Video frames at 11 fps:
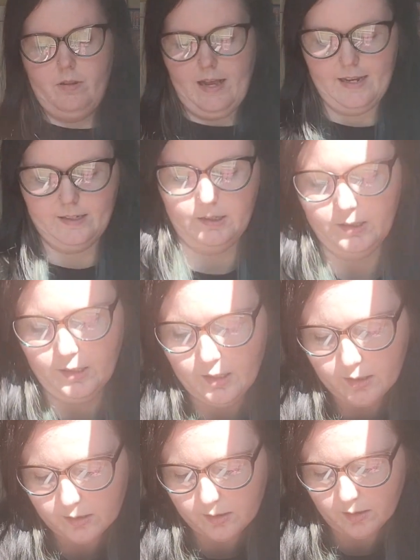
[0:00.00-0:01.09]

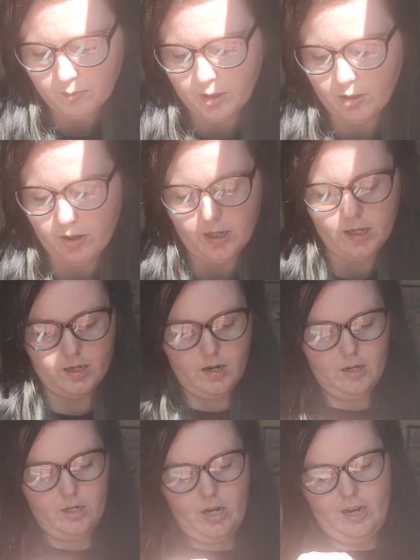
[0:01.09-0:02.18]
plastic. So let me go ahead
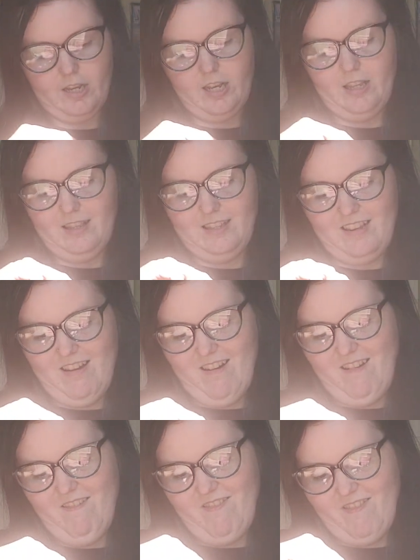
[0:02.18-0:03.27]
and try and get this
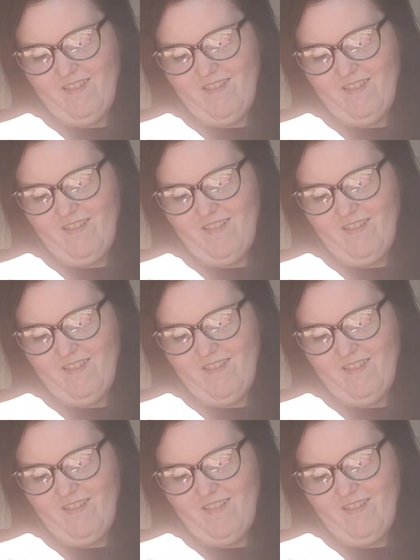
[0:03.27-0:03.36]
off.